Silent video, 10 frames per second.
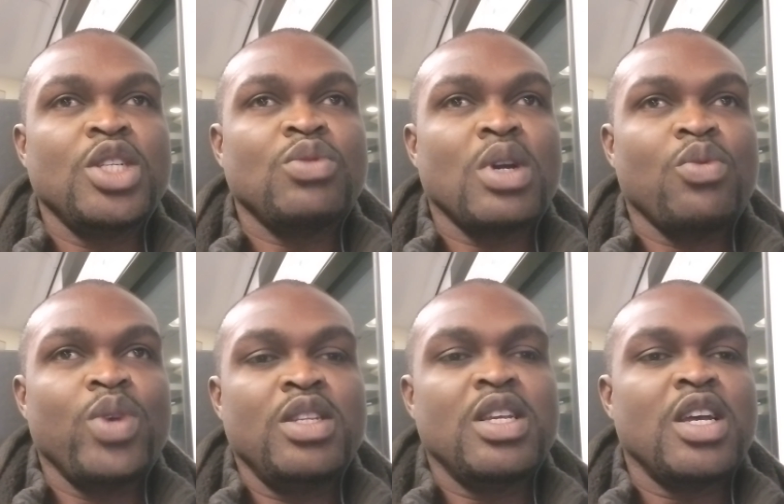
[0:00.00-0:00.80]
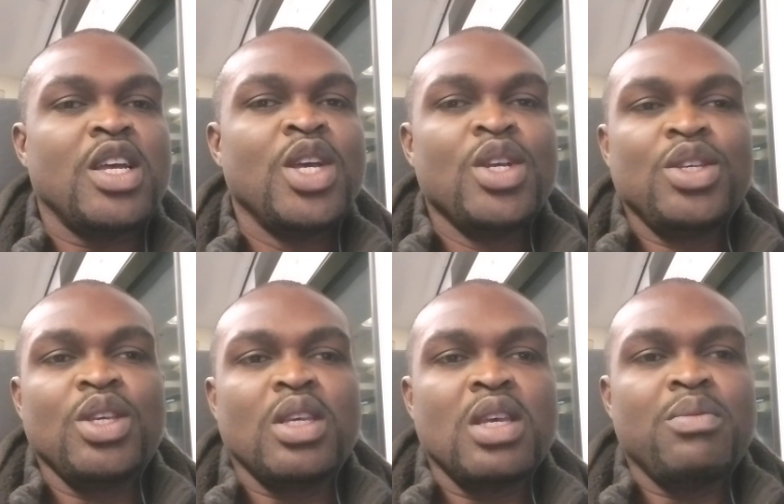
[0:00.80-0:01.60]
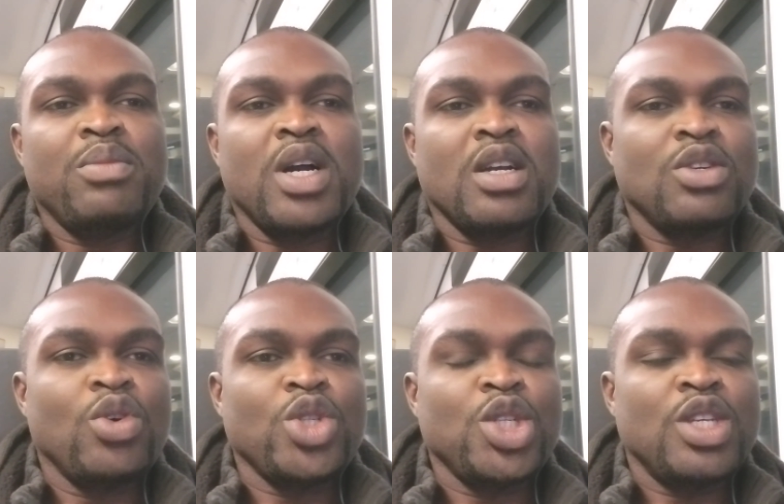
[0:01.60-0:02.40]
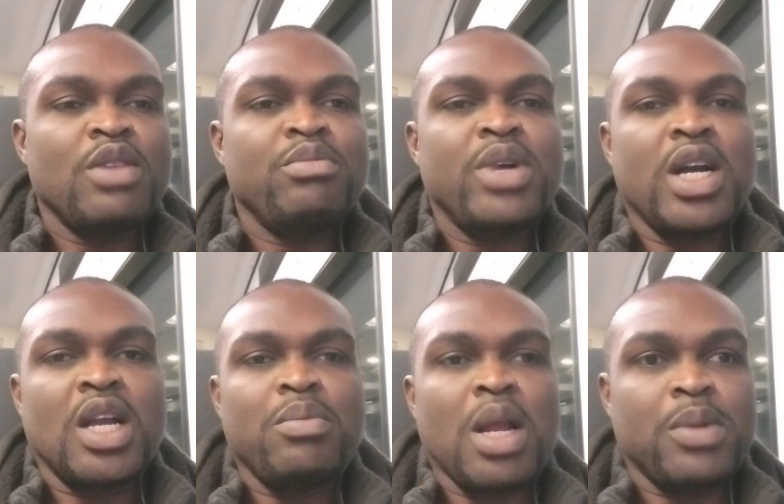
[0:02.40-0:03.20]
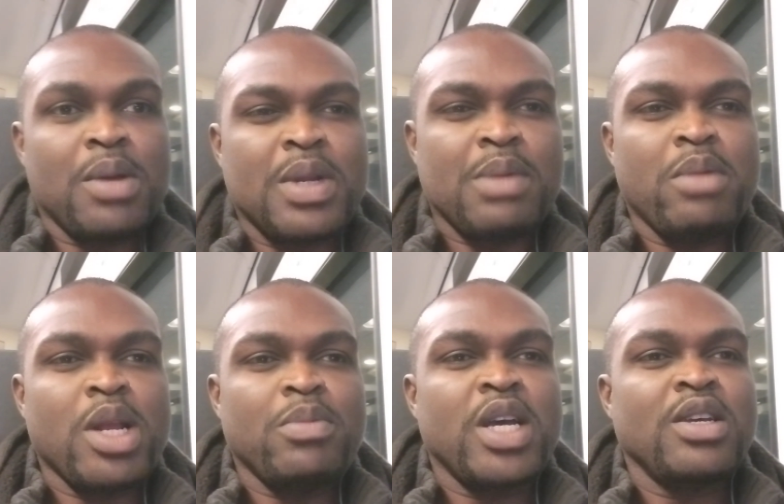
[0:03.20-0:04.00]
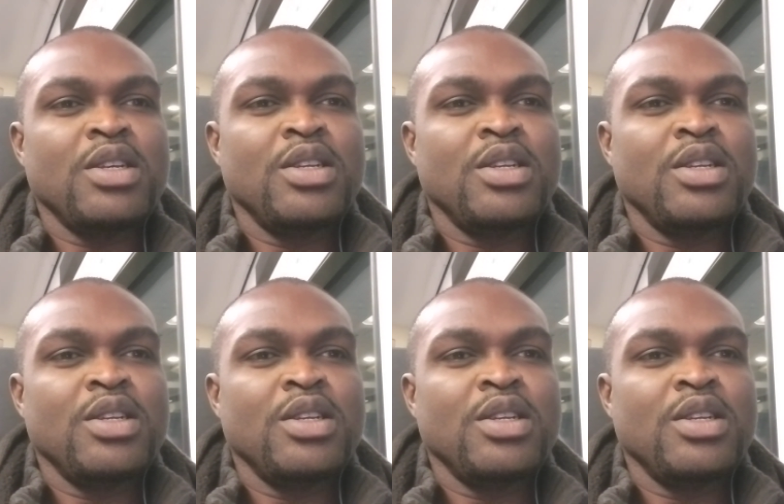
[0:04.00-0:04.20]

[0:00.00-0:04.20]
This one went there, he came back, or she came back, blah, blah, blah, blah, blah, blah.